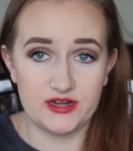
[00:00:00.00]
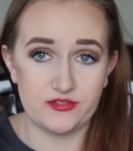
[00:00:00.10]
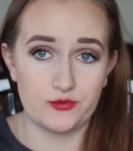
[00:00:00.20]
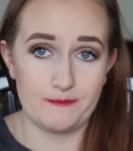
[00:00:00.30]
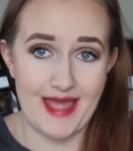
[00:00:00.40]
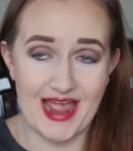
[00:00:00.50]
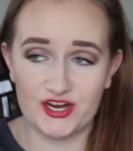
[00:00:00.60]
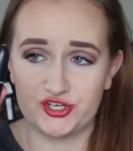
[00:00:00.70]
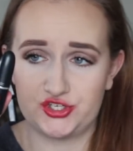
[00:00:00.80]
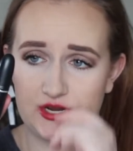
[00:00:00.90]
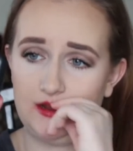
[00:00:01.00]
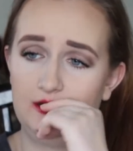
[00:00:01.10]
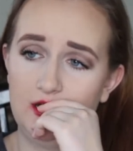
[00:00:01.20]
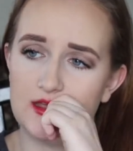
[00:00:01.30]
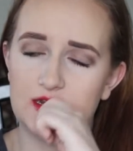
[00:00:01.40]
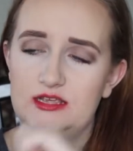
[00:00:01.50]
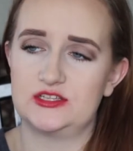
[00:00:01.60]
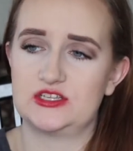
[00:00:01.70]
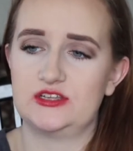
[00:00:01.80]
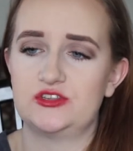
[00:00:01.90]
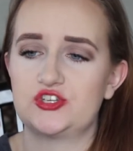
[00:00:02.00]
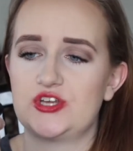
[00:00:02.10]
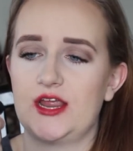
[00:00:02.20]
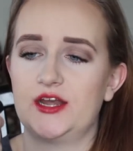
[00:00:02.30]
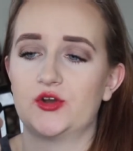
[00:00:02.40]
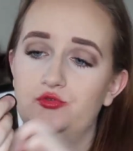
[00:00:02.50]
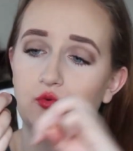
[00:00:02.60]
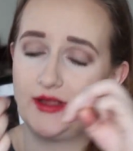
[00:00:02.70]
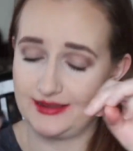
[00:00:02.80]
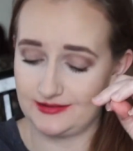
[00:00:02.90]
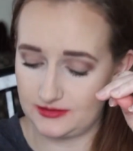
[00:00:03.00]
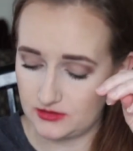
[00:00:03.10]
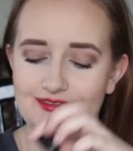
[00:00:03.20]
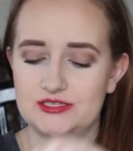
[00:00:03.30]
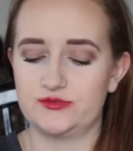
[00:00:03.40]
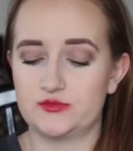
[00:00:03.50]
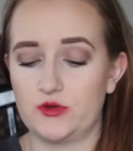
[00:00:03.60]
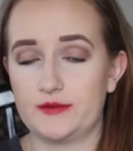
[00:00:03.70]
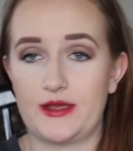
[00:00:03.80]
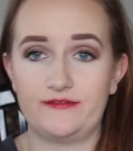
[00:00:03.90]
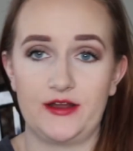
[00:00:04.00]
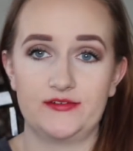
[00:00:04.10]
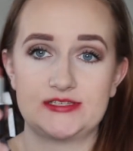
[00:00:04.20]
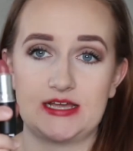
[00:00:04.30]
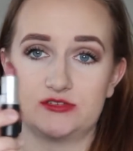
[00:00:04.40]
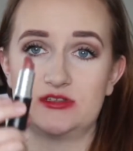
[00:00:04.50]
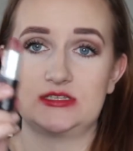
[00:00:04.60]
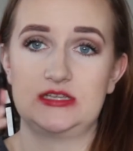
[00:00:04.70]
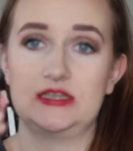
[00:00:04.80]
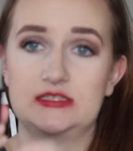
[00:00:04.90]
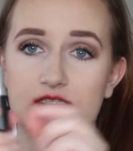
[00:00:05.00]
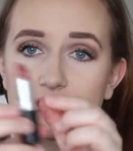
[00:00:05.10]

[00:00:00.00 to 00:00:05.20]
another MAC shade. It is in the shade Twig. This was one of my favorites. As you can see, it's